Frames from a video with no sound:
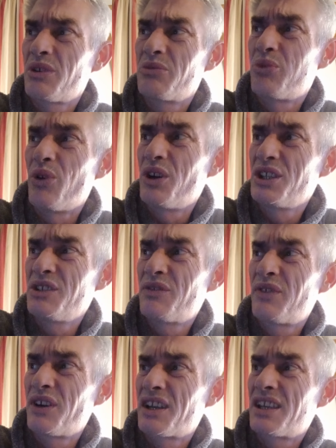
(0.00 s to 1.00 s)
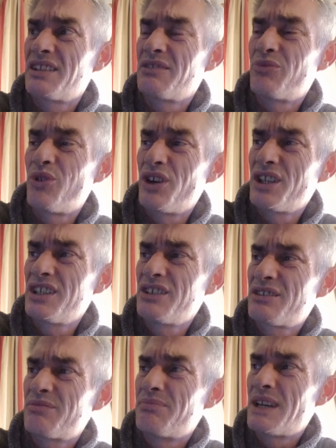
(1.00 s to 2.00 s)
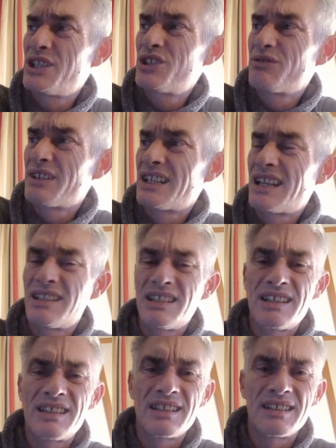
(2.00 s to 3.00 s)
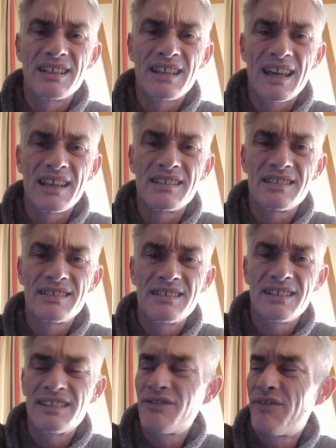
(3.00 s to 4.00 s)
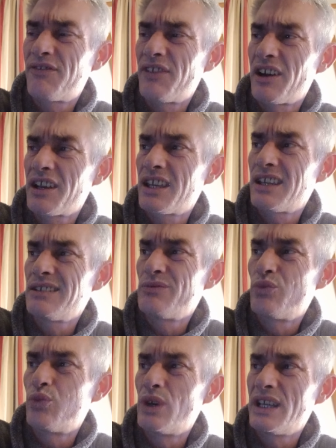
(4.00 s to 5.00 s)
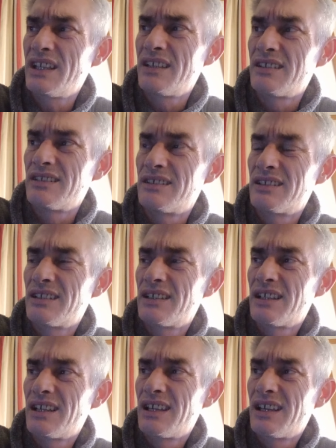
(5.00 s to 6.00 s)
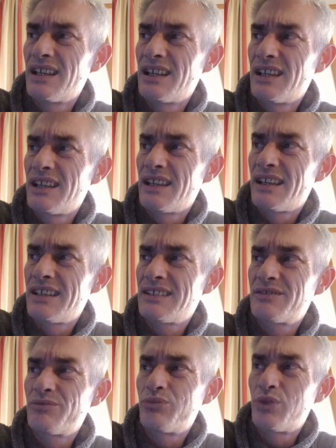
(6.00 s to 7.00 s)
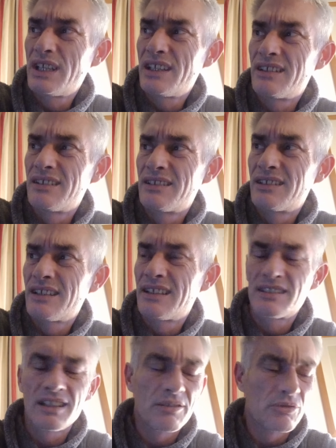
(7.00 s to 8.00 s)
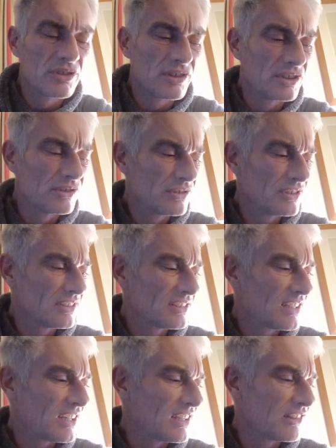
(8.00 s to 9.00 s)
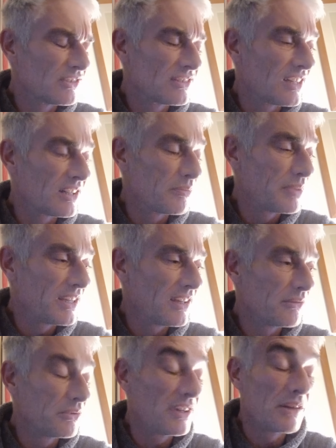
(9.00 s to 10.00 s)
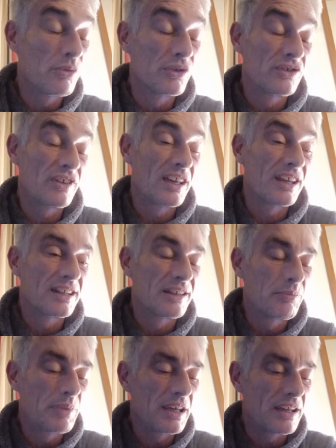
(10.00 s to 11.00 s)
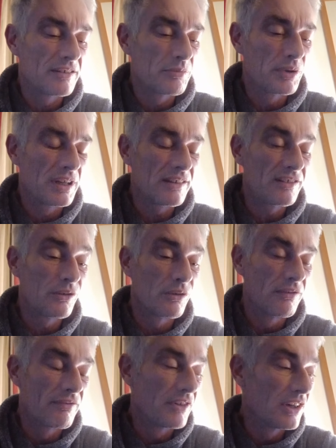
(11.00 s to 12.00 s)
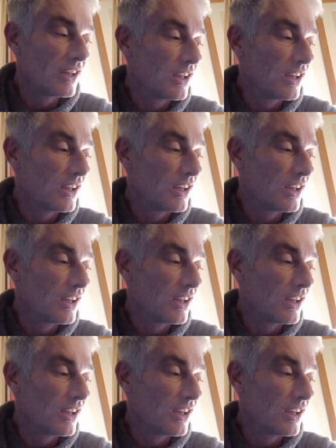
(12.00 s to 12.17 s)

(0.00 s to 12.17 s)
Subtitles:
What are you measuring anything against? It's fucking weird. It's weird. It's like what I used to say. I used to take the piss. It was taking the piss, but it's sort of,